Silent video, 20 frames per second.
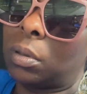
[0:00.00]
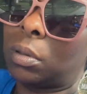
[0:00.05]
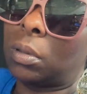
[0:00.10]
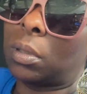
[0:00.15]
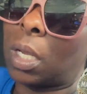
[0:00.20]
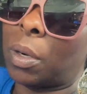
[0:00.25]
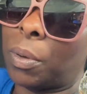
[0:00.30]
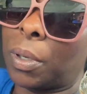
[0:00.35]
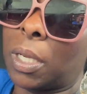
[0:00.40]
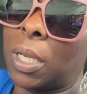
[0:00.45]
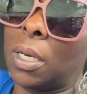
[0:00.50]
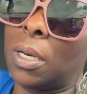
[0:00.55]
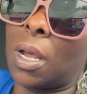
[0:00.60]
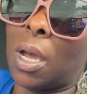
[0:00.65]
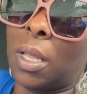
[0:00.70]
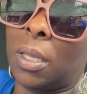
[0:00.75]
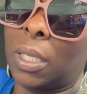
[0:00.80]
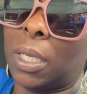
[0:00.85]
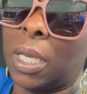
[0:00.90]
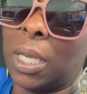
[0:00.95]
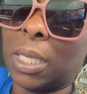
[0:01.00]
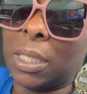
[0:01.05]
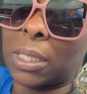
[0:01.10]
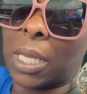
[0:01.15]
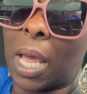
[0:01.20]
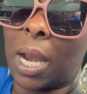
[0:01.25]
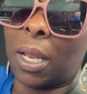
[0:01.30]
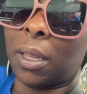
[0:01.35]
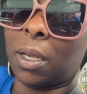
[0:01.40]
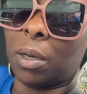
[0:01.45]
they were getting all the kids
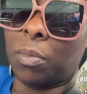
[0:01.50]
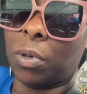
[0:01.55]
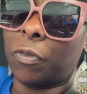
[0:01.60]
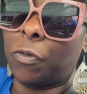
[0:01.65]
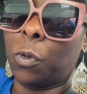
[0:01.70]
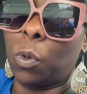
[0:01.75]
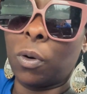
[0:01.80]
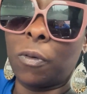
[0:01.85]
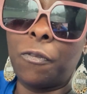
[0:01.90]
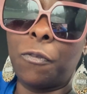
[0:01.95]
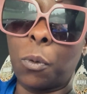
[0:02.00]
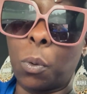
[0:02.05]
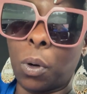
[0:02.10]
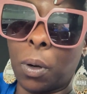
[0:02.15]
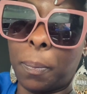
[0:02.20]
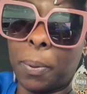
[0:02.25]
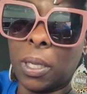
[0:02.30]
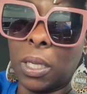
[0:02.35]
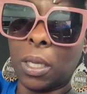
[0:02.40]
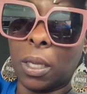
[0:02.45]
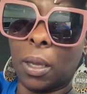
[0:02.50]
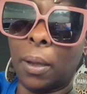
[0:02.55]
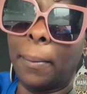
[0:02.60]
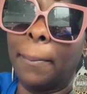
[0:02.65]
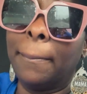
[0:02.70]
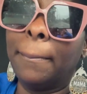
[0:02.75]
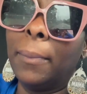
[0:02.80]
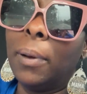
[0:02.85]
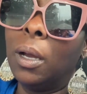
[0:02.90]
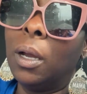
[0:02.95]
out of there before 4
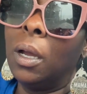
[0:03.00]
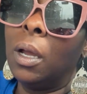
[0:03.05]
p.m.